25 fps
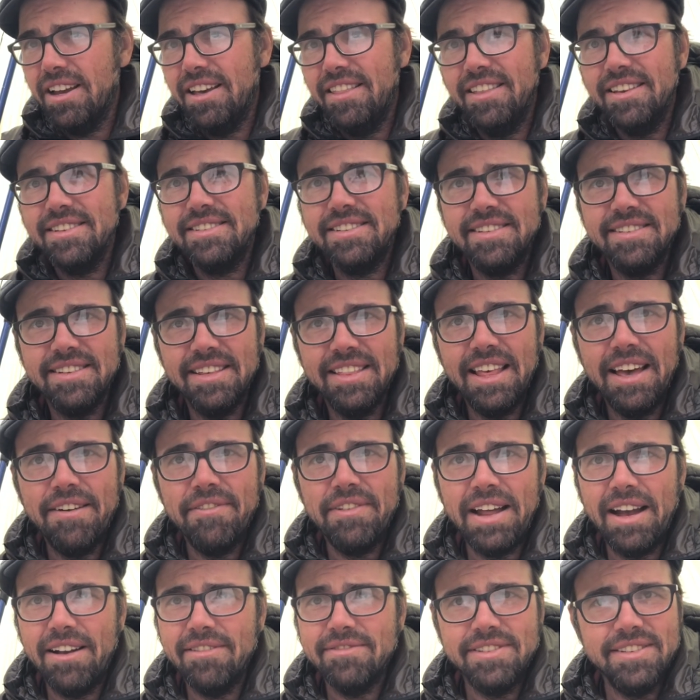And this is
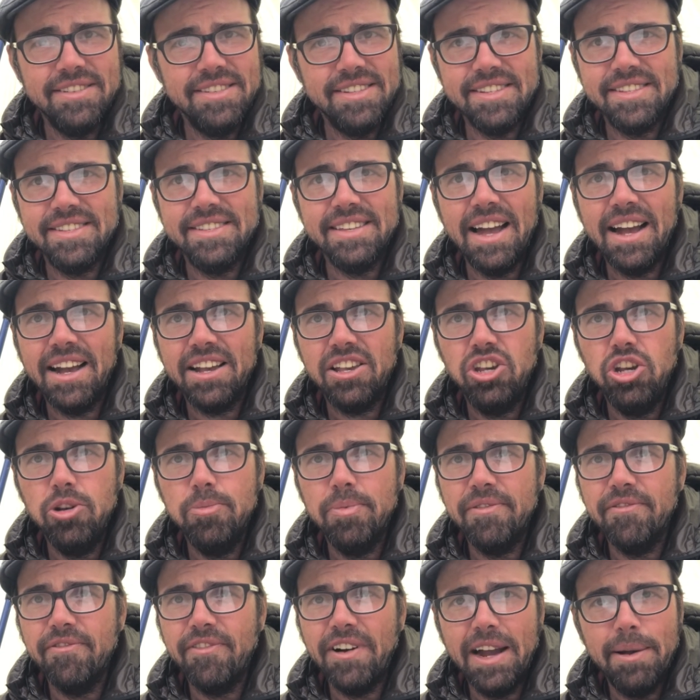11 ounces. It's not
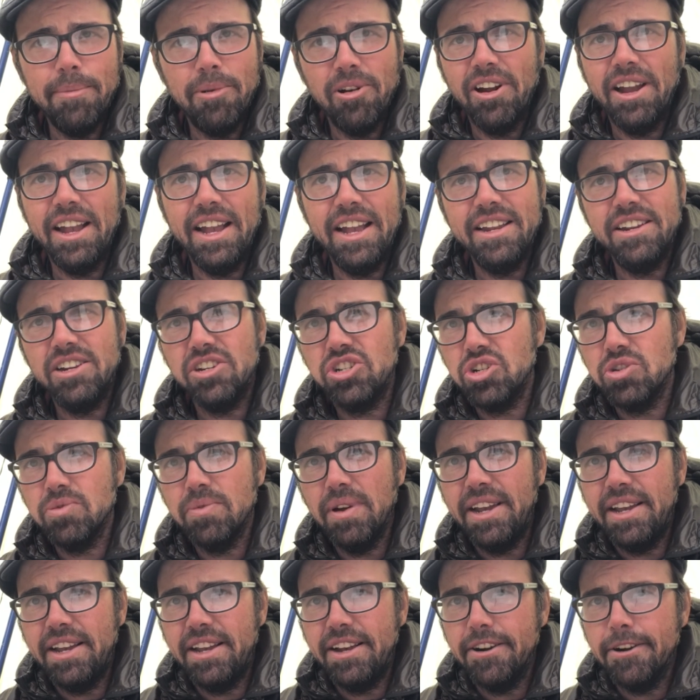Cuban fiber, and it's your
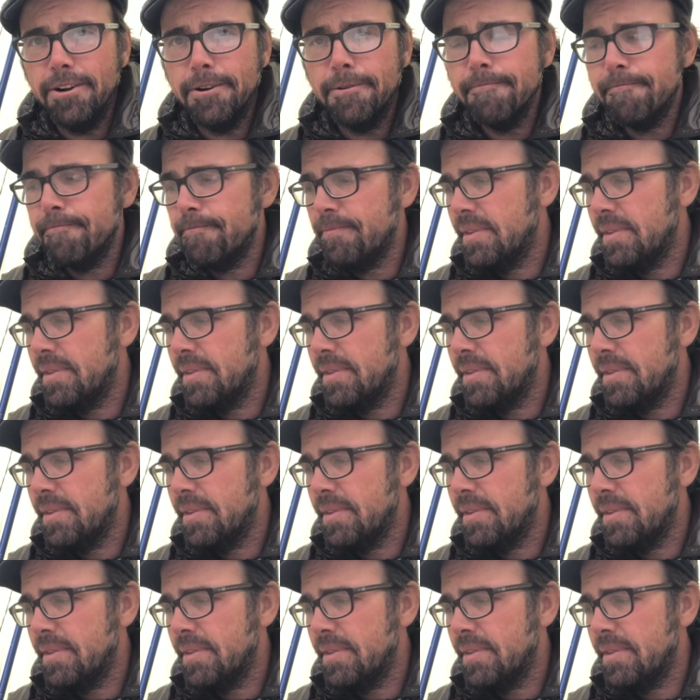rain gear.